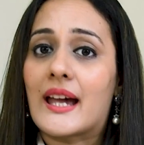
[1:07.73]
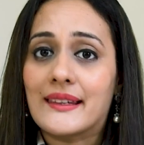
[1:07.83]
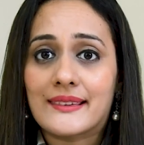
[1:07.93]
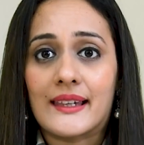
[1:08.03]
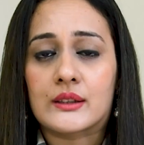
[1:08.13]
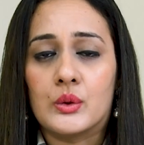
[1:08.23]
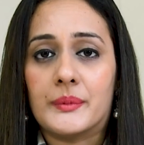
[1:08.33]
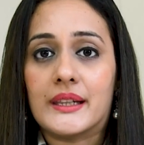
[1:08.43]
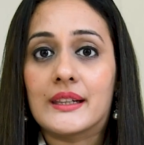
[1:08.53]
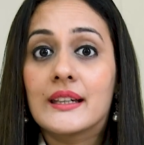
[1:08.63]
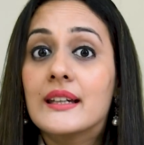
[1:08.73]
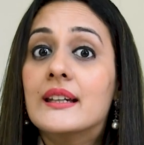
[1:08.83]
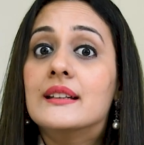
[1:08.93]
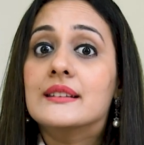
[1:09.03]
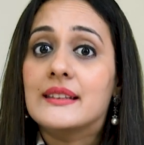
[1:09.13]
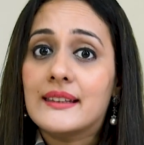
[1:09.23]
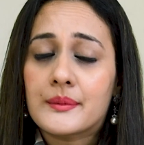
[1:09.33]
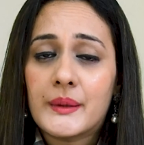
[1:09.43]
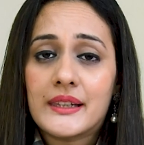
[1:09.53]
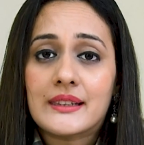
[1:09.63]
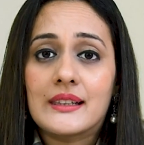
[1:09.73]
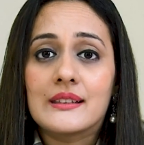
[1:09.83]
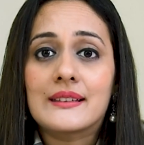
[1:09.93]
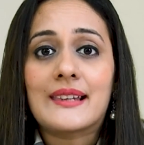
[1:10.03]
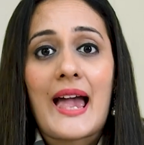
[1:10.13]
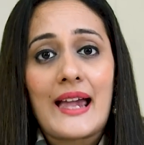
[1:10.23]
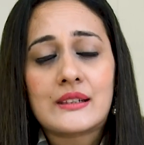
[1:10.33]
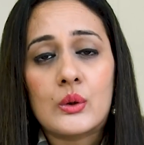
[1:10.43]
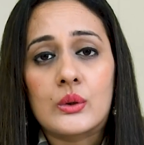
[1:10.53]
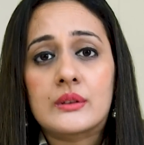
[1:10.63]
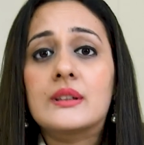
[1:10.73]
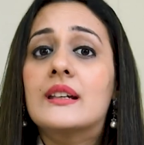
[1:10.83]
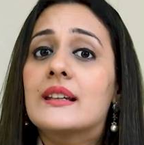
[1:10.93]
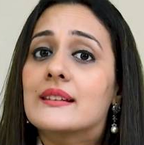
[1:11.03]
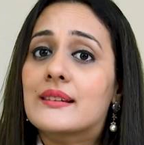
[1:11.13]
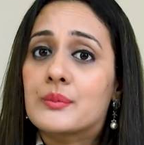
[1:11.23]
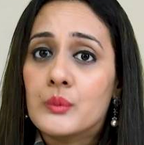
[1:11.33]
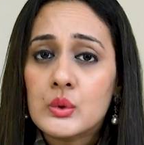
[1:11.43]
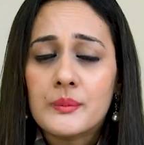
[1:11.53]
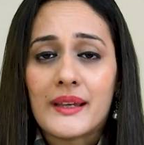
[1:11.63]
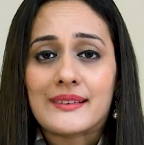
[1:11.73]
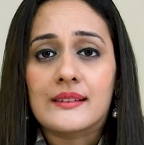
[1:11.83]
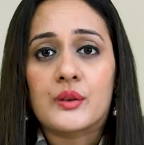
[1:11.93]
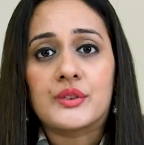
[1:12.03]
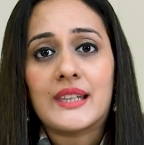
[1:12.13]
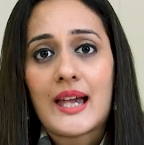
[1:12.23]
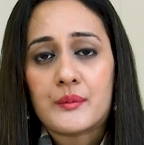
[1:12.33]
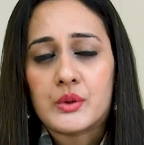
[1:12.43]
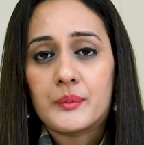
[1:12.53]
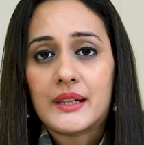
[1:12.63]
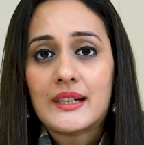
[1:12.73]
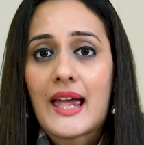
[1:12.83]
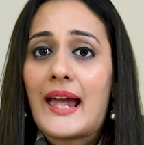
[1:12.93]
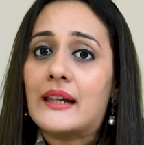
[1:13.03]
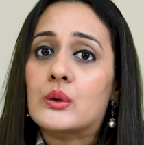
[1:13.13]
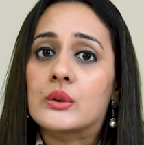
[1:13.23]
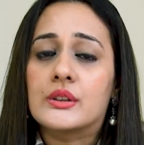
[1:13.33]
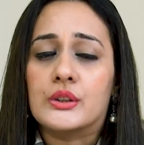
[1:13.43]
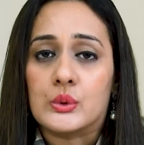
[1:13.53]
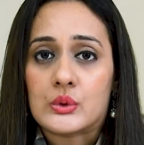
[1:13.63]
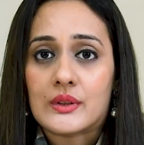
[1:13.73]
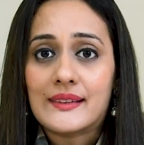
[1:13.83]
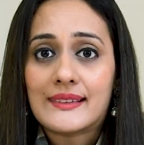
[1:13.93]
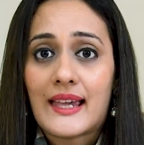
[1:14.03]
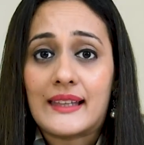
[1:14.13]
dicyclomine. These painkillers act on the smooth muscles of the abdomen and on the uterus,